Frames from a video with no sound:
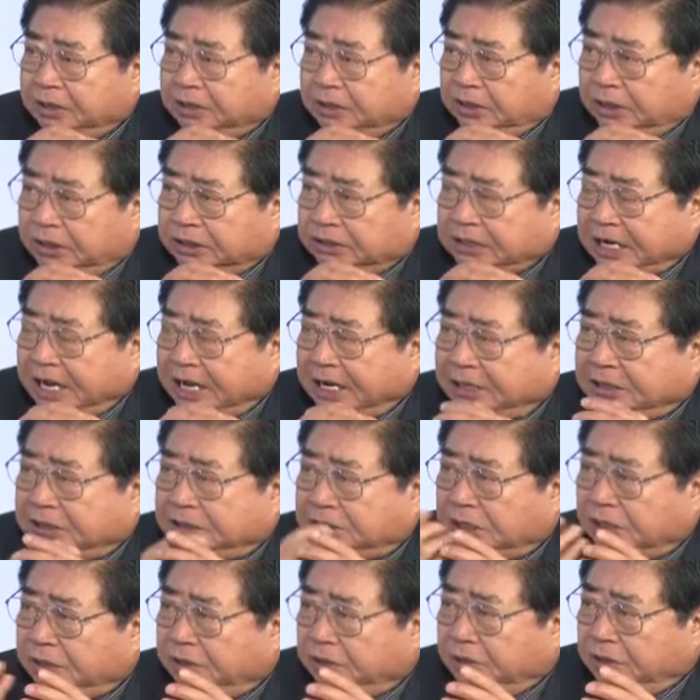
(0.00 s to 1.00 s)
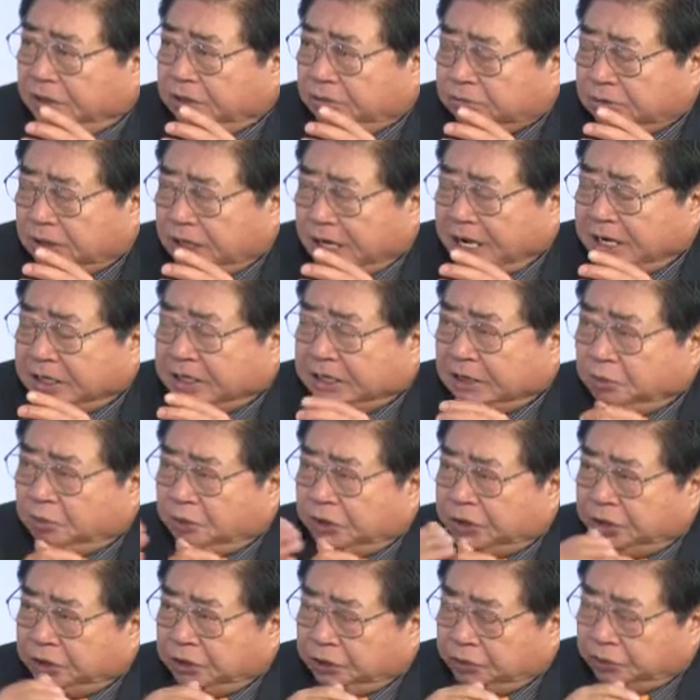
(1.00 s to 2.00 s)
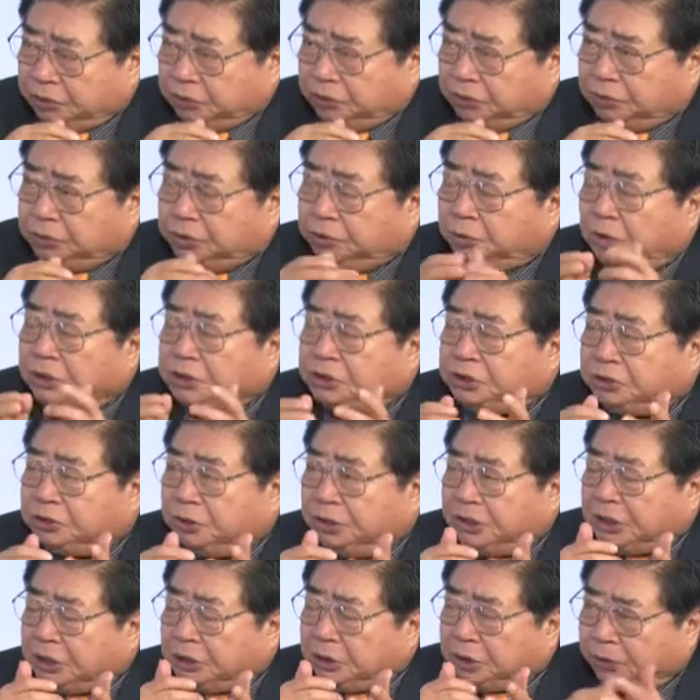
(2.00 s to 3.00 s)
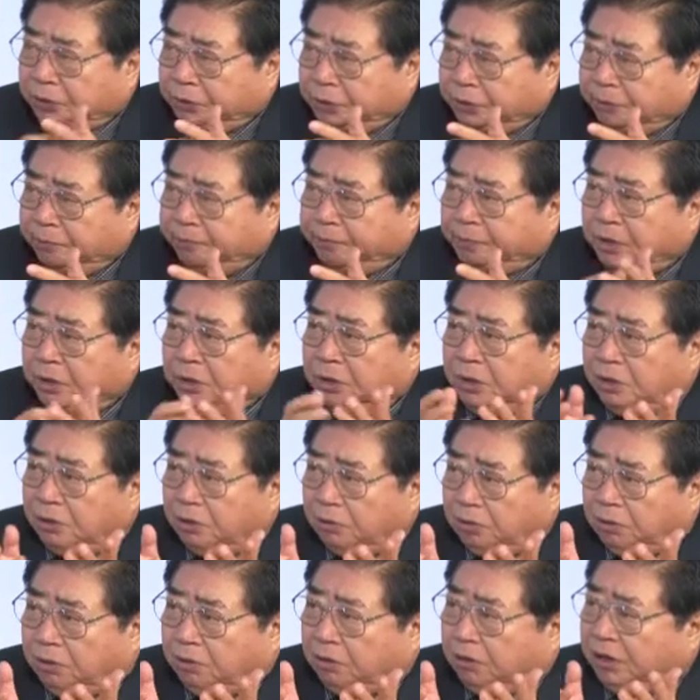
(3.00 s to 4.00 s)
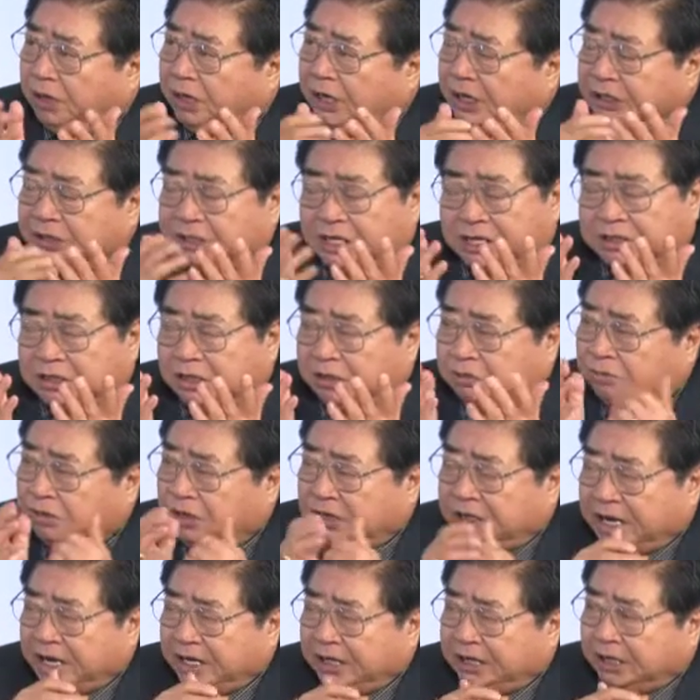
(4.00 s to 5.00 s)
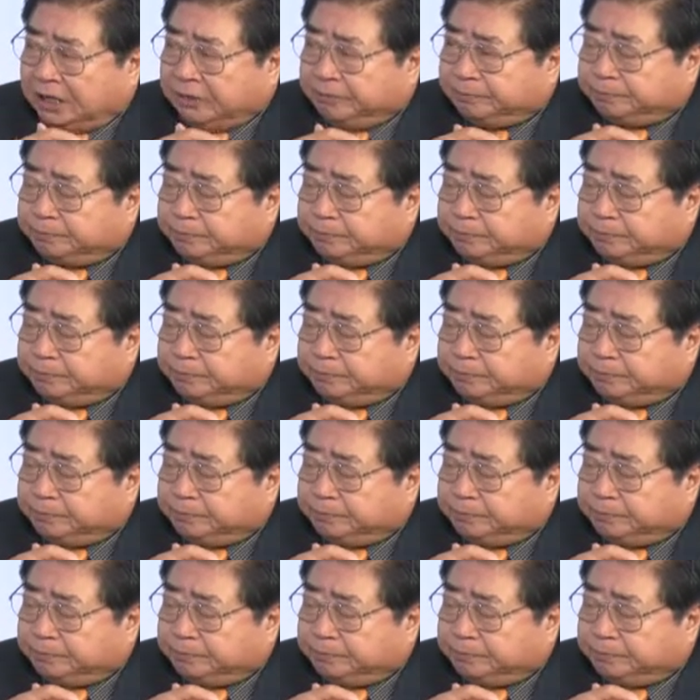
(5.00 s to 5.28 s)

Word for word: Is that related with you, what you want to do, or nothing related?